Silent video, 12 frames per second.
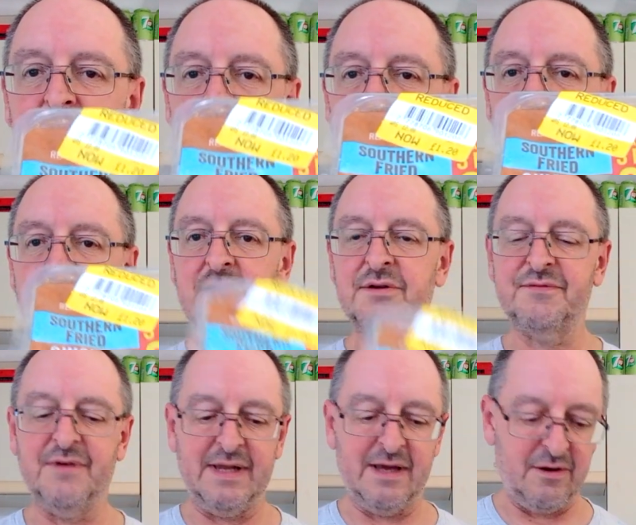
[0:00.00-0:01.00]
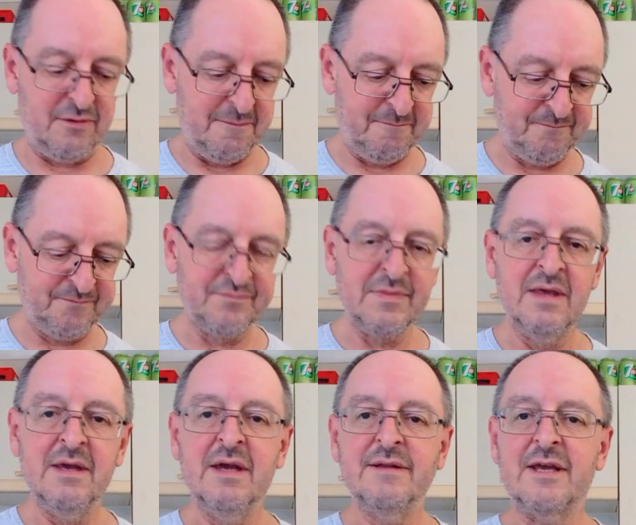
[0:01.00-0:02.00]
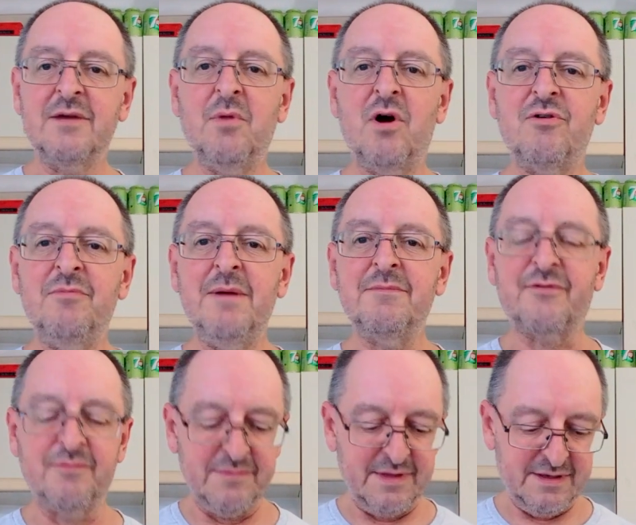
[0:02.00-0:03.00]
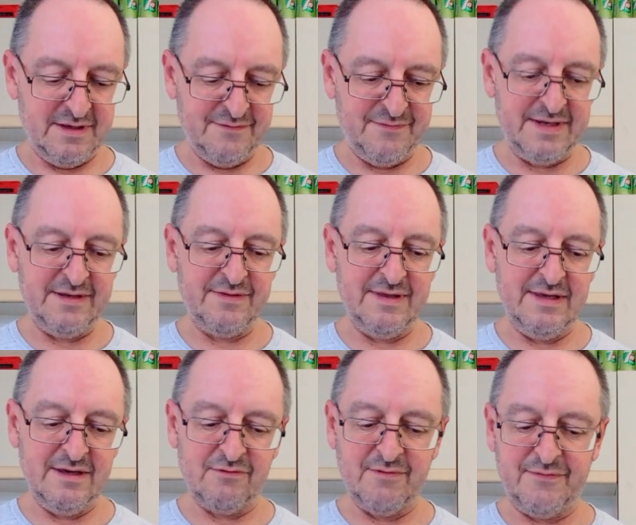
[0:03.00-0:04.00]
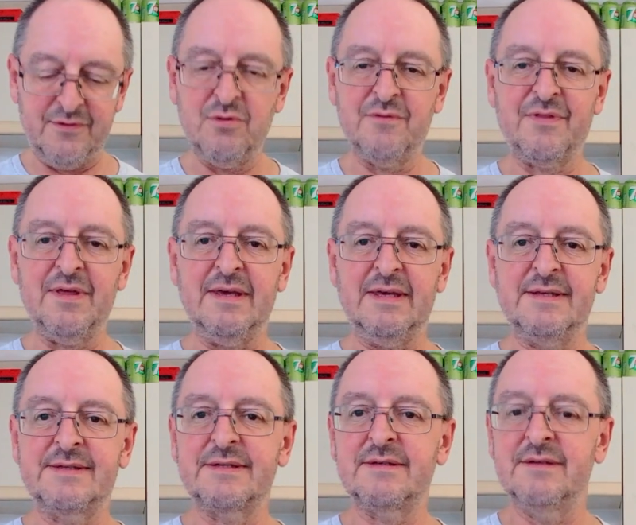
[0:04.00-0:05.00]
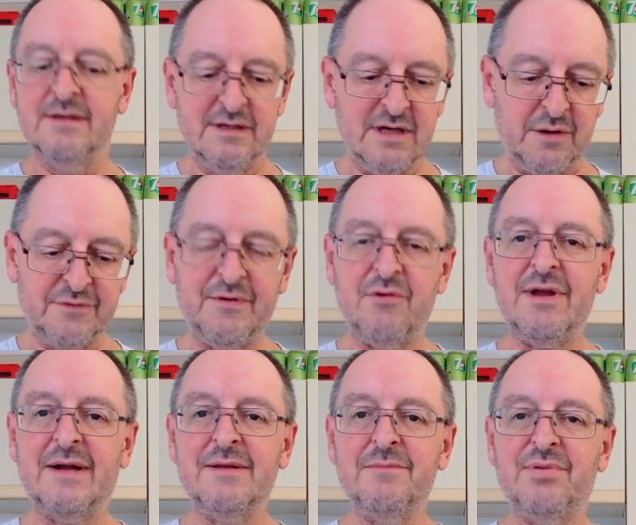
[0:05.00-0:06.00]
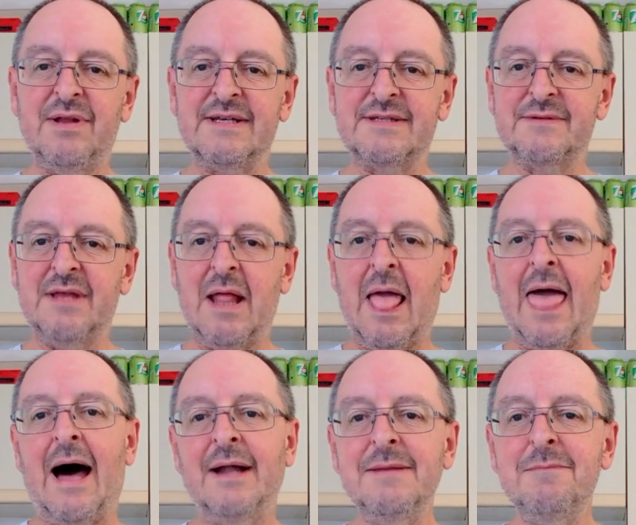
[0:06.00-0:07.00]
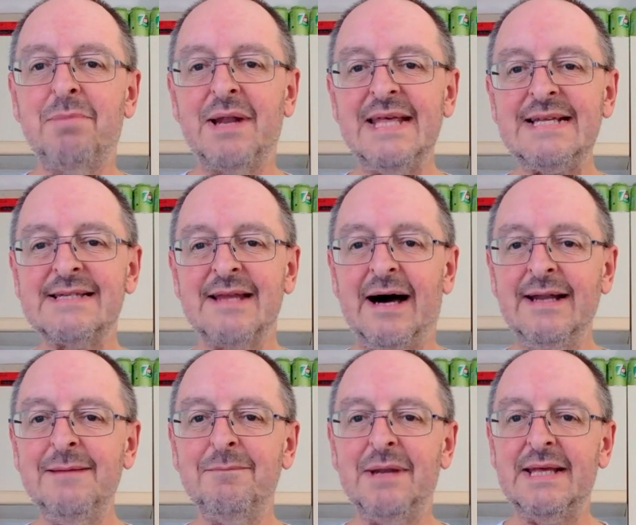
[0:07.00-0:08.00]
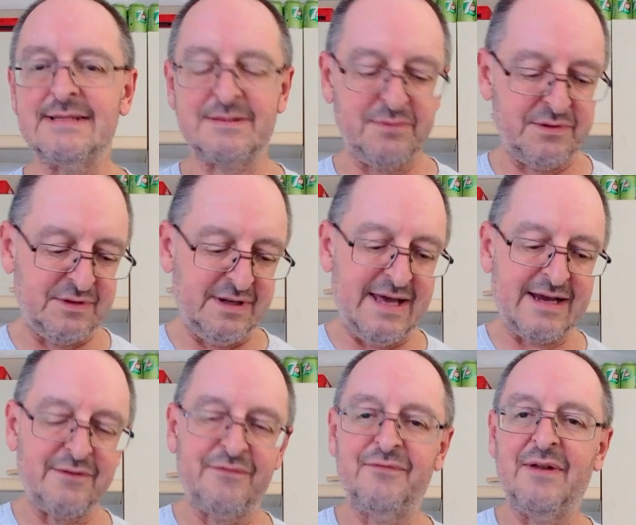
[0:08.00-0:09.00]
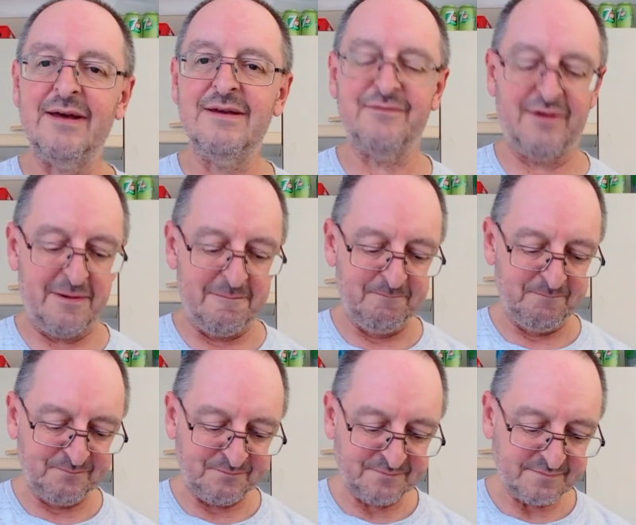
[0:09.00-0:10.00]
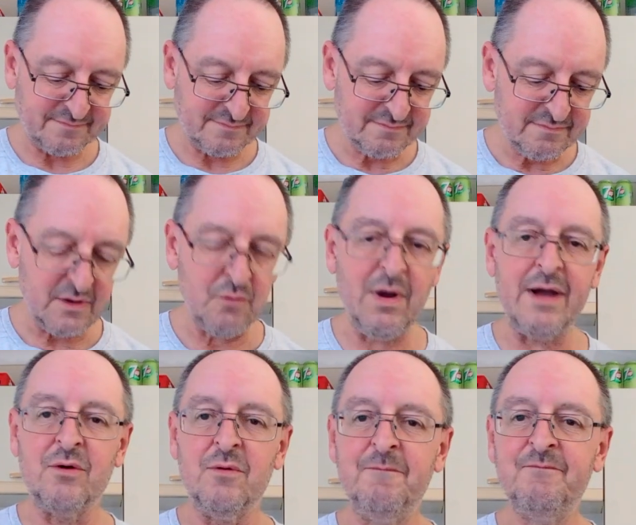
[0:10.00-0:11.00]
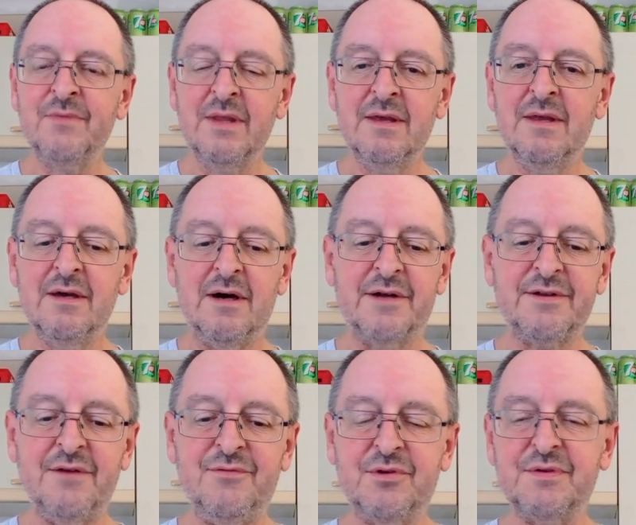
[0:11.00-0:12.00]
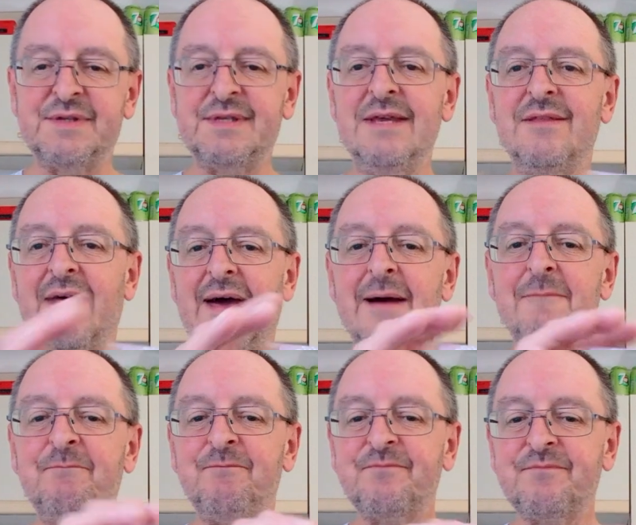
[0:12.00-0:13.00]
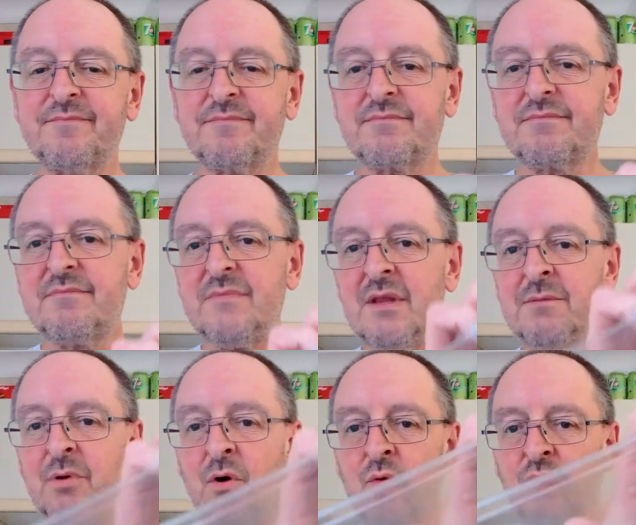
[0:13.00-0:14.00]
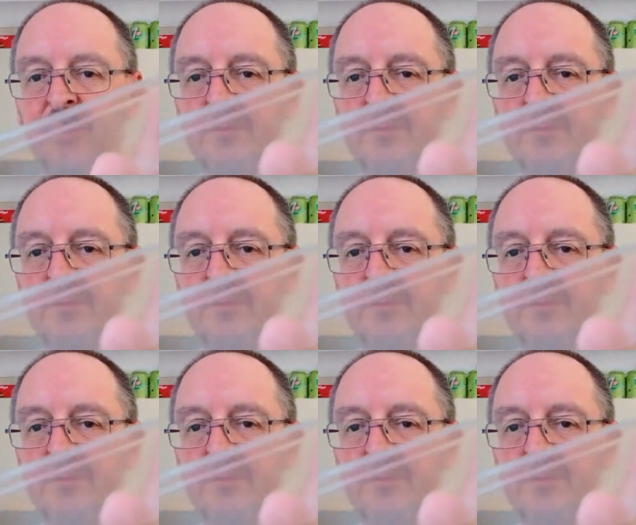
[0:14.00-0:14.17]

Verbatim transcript: my last video. Now you might remember from the the uh, review of these, I was very unimpressed, uh, unimpressed, unimpressed with the lack of flavour. Well, I don't know if you can see that, but all